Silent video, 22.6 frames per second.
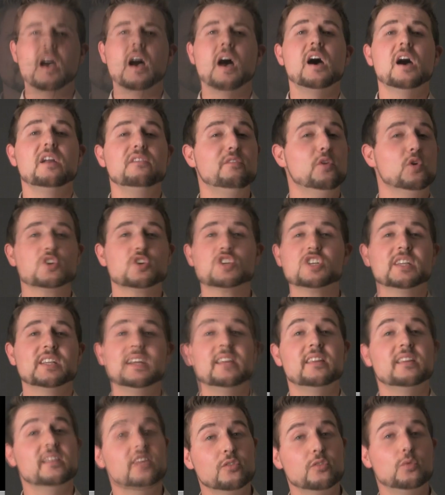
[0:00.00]
Unfortunately,
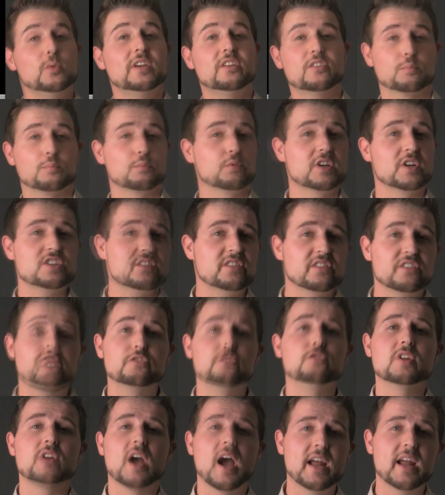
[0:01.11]
this week's breaches
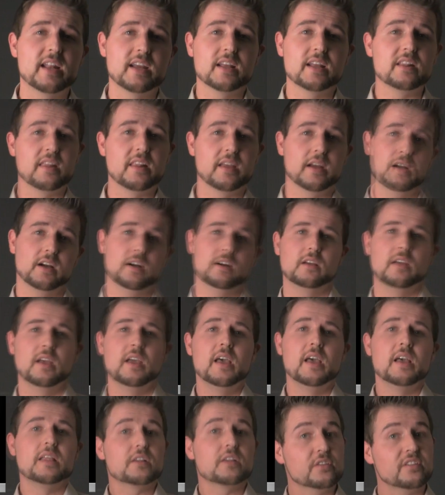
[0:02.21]
do not end there.
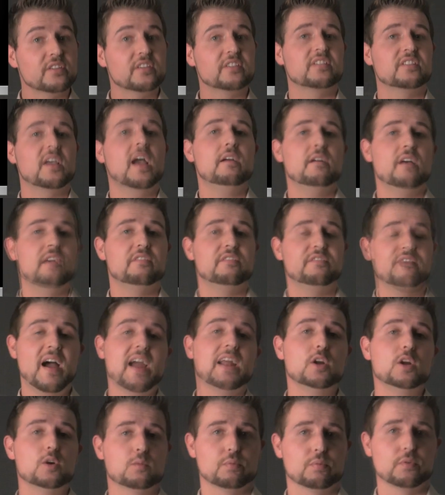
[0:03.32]
There's a, si a,
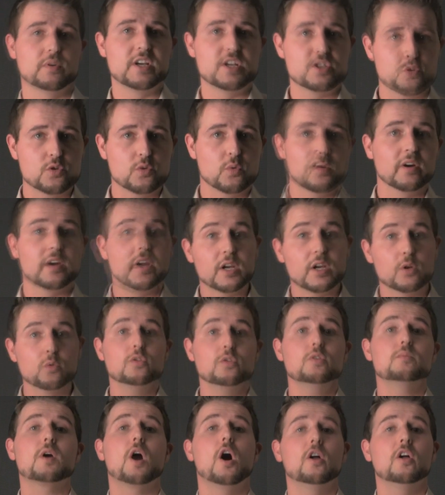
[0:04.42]
final breach where a
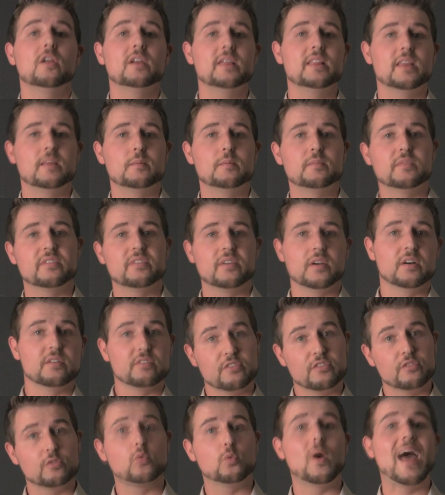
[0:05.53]
group calling themselves
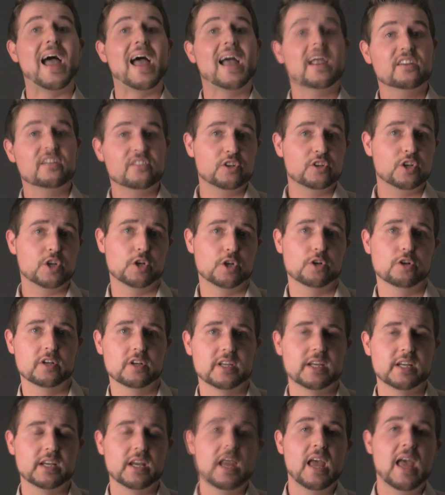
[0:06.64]
Swag
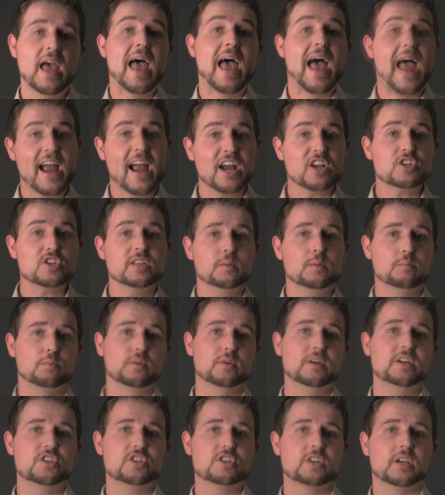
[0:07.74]
Security actually
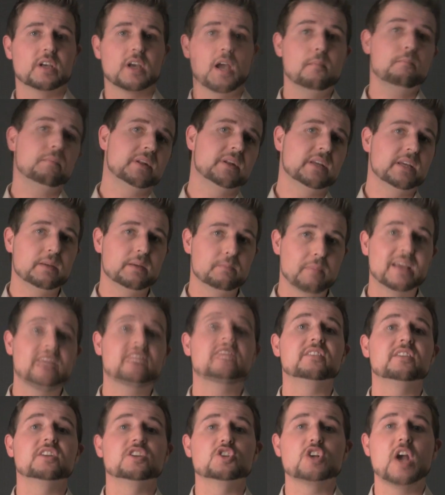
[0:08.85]
breached a company
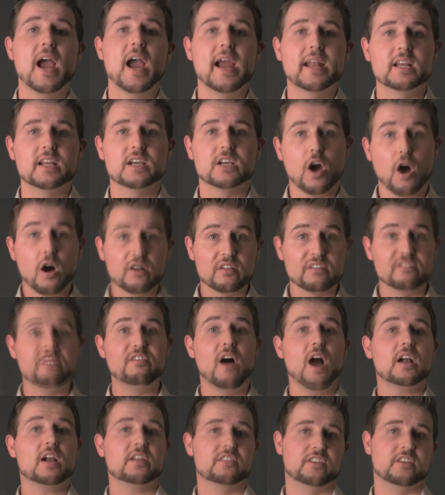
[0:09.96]
based in China called
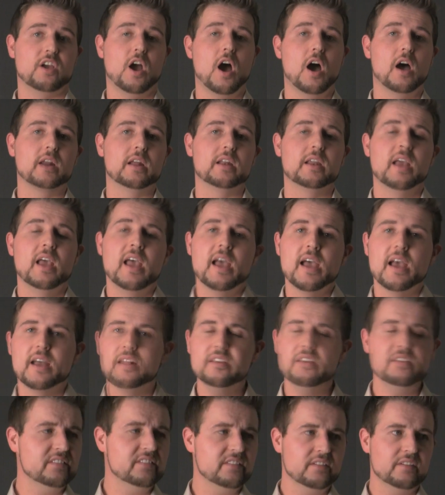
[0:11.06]
Foxconn. And
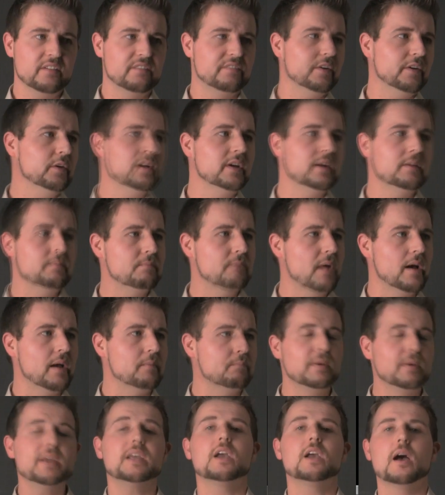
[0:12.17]
this is a very uh,
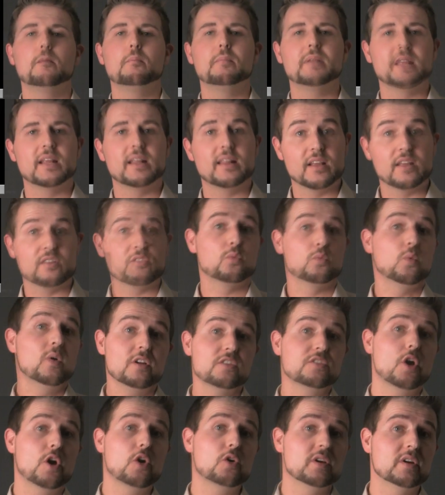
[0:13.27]
big company that's well
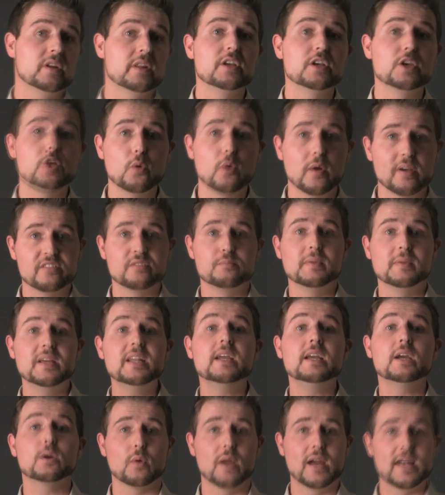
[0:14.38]
known in the US
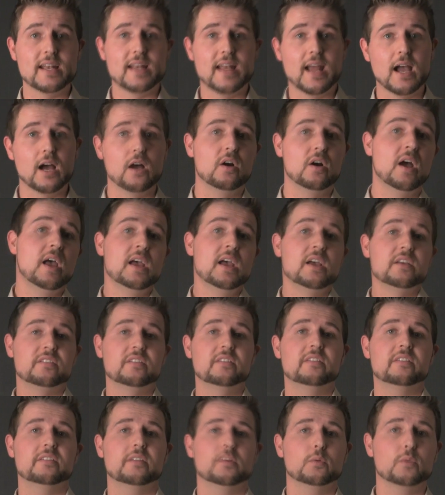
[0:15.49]
media right now
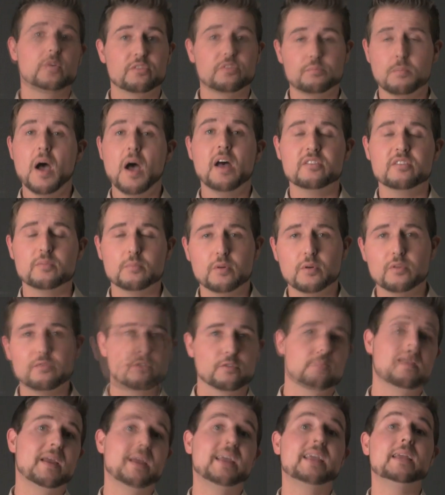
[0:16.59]
since they're responsible
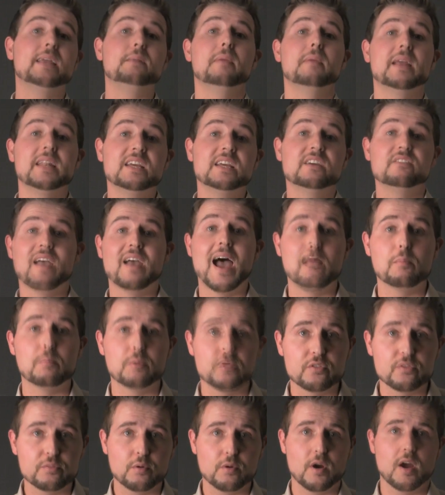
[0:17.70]
for making many of
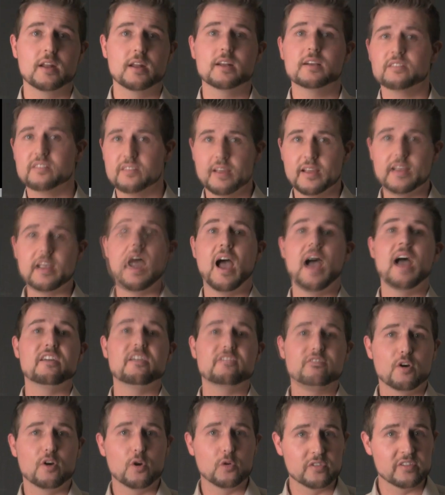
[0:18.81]
Apple's products like
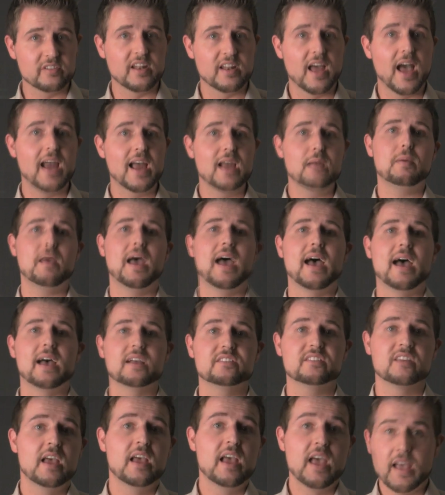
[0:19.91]
iPhones and
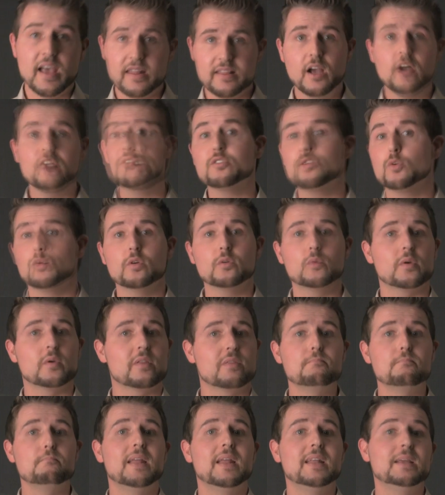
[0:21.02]
iPads. And they also work with
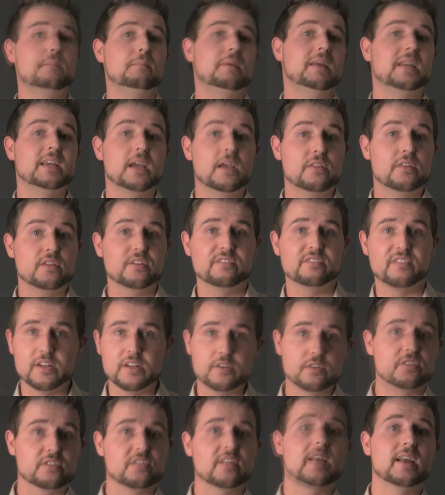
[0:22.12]
many, many other
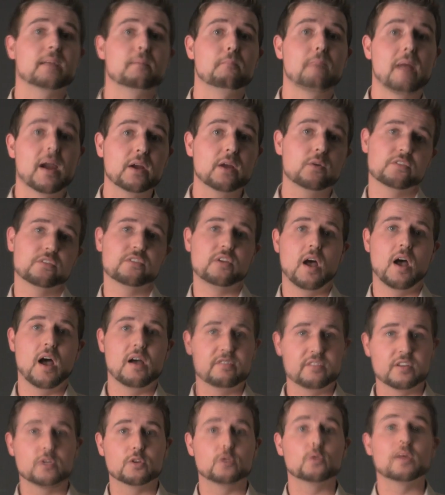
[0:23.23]
vendors like
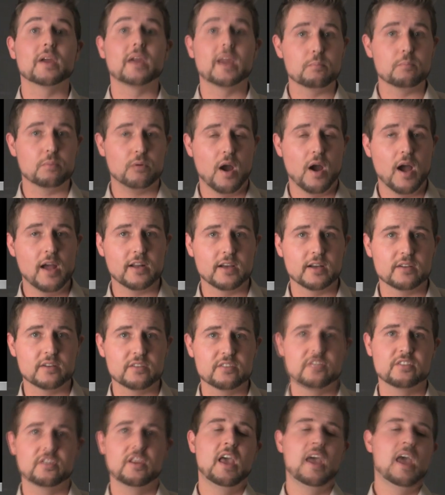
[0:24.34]
Microsoft to create
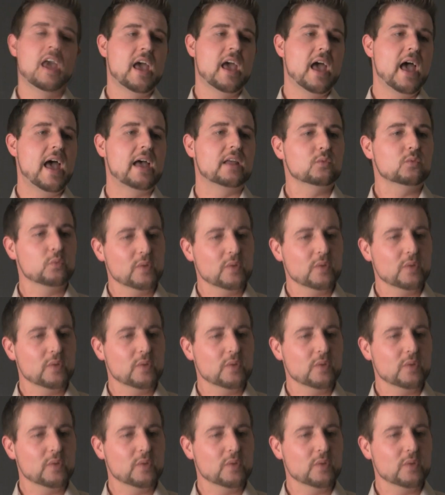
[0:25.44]
products. And